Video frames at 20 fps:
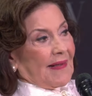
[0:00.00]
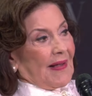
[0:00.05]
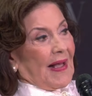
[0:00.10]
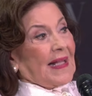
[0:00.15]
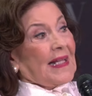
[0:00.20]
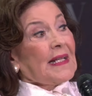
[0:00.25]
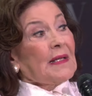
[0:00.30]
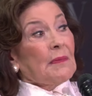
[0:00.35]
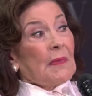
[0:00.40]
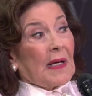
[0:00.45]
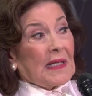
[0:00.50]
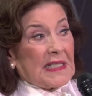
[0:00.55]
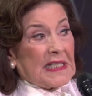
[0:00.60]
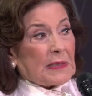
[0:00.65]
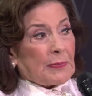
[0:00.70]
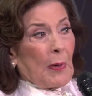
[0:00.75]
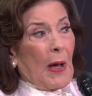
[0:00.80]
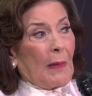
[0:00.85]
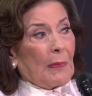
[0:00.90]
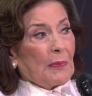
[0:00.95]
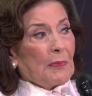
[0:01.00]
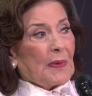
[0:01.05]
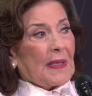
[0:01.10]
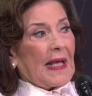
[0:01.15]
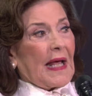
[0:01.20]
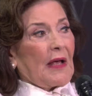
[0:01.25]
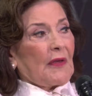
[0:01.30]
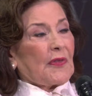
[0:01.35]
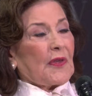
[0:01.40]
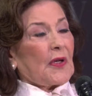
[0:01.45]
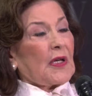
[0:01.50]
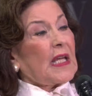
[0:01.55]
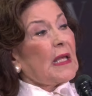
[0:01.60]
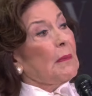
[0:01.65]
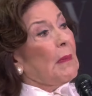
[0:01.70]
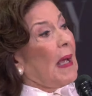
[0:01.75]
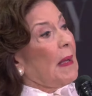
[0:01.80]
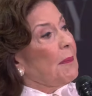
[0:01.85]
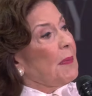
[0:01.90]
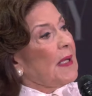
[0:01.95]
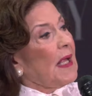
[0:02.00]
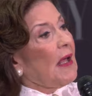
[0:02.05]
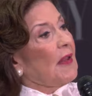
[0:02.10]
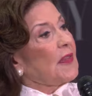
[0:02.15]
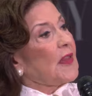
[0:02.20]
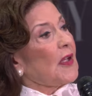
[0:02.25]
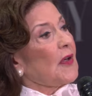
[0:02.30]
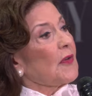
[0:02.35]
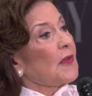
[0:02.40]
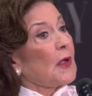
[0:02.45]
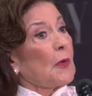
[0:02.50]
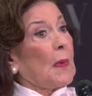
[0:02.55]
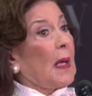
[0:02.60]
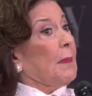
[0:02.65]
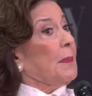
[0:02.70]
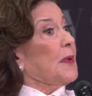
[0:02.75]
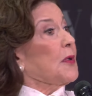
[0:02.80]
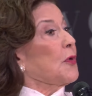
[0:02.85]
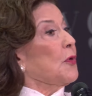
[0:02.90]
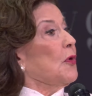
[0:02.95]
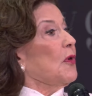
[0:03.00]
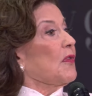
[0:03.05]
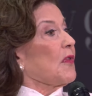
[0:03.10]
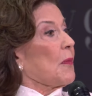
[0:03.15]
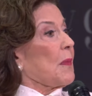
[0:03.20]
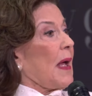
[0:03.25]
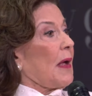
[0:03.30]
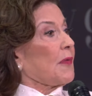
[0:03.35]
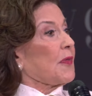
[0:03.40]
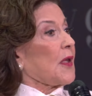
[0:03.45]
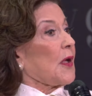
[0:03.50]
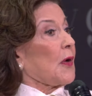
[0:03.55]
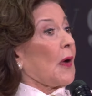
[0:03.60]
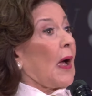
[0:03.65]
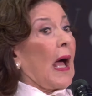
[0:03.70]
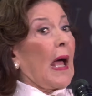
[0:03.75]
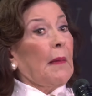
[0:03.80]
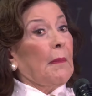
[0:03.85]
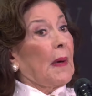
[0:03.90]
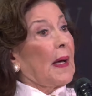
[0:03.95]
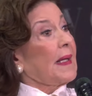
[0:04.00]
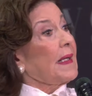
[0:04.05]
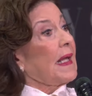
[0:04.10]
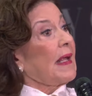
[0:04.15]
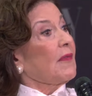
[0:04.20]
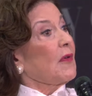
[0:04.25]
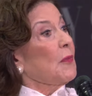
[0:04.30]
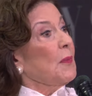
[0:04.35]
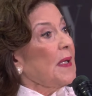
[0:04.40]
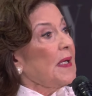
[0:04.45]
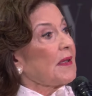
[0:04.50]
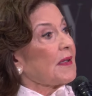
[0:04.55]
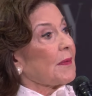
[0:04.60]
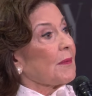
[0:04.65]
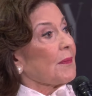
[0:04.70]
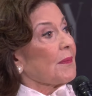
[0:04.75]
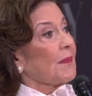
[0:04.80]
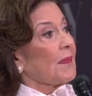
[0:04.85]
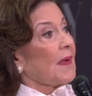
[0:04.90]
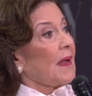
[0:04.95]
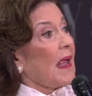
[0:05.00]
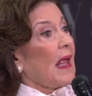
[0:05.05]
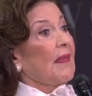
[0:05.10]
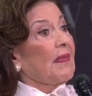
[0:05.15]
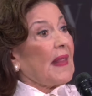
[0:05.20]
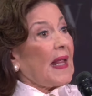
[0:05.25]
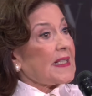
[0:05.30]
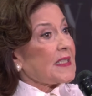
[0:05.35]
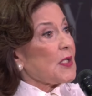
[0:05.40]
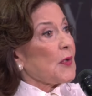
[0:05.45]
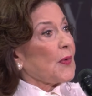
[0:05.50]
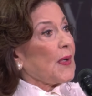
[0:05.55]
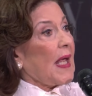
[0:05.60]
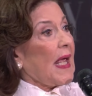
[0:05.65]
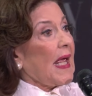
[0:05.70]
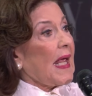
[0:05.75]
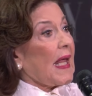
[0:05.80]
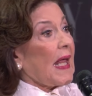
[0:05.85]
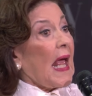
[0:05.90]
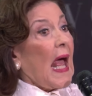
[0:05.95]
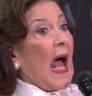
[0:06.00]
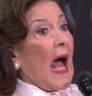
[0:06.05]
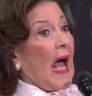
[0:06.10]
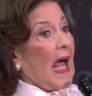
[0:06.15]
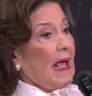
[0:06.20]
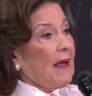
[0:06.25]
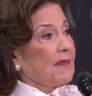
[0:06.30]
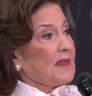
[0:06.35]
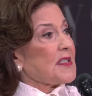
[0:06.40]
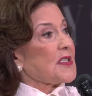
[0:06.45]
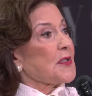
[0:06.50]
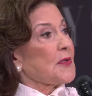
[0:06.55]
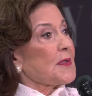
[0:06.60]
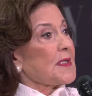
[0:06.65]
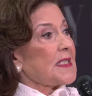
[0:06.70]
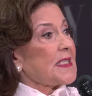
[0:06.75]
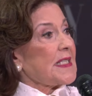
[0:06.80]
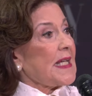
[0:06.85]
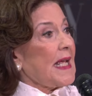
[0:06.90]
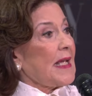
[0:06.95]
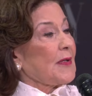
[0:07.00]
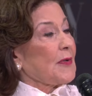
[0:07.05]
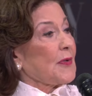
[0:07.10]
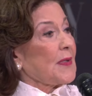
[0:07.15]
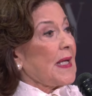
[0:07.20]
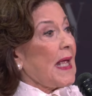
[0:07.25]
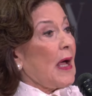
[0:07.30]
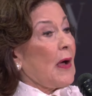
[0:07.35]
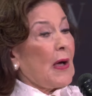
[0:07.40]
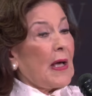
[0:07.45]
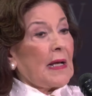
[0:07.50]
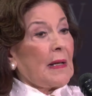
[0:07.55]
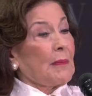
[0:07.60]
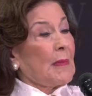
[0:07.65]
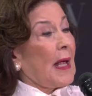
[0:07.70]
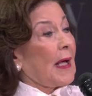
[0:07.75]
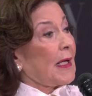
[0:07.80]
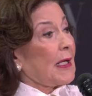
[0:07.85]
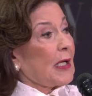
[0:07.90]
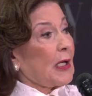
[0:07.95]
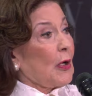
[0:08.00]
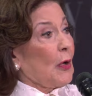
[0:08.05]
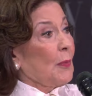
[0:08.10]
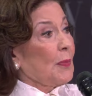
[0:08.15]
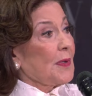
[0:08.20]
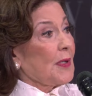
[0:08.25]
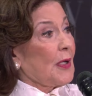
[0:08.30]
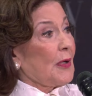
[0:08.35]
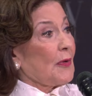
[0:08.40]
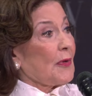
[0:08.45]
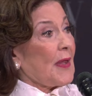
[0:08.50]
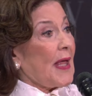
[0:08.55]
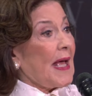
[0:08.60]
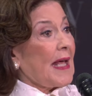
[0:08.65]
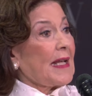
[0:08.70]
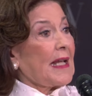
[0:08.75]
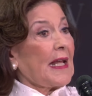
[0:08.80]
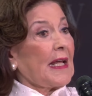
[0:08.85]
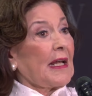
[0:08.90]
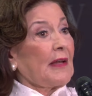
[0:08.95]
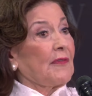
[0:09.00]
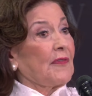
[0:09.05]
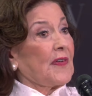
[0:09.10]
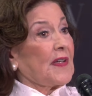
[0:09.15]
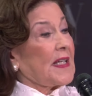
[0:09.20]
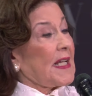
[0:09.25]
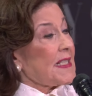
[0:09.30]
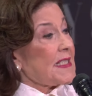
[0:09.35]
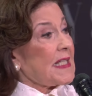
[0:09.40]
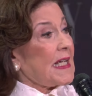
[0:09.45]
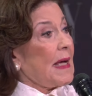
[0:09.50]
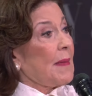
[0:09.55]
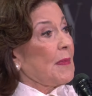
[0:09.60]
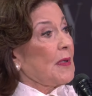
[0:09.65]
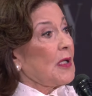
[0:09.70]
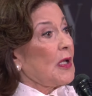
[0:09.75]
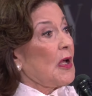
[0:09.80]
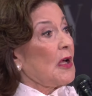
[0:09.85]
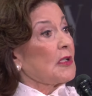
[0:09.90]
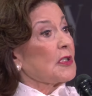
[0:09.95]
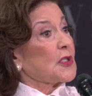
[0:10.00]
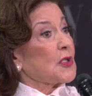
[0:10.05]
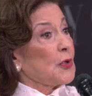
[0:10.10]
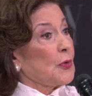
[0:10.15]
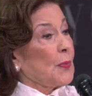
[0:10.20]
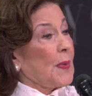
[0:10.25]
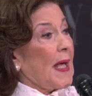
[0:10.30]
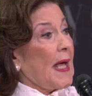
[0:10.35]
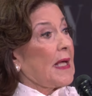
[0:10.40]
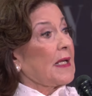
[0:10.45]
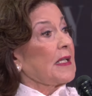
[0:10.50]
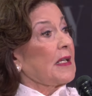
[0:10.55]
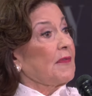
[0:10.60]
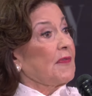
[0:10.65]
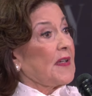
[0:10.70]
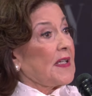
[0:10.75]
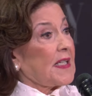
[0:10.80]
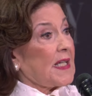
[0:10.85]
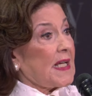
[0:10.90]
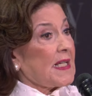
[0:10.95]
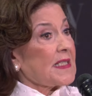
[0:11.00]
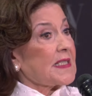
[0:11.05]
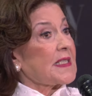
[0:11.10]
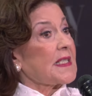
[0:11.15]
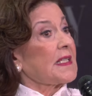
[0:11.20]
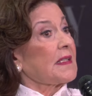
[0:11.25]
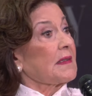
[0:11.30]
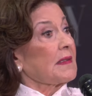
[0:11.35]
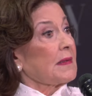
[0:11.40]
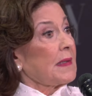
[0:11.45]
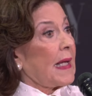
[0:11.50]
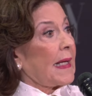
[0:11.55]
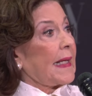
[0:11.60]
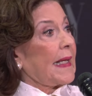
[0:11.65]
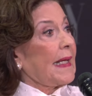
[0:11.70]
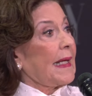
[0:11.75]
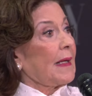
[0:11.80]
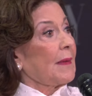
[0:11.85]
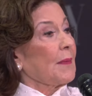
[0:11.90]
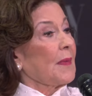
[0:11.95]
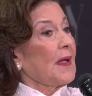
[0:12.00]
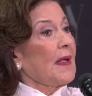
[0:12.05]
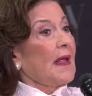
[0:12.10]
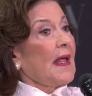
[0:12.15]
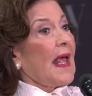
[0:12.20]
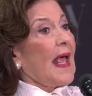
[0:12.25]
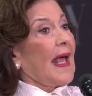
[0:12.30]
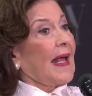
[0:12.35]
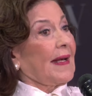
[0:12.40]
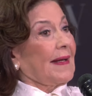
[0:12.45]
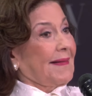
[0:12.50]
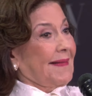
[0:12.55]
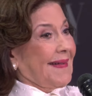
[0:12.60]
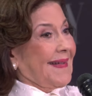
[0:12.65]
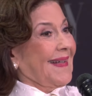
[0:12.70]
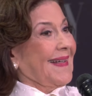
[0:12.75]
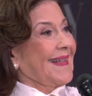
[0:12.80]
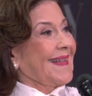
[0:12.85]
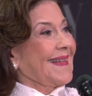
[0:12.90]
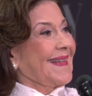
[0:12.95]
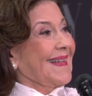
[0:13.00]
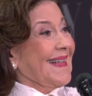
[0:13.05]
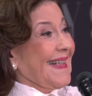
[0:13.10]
He's probably out there. He might be out there. There might be two of them out there. I might never meet them. That's okay. I have a certain standard now, and I'm not going to go below that. And if he doesn't come along, too bad. And if he does, lucky him. And he did.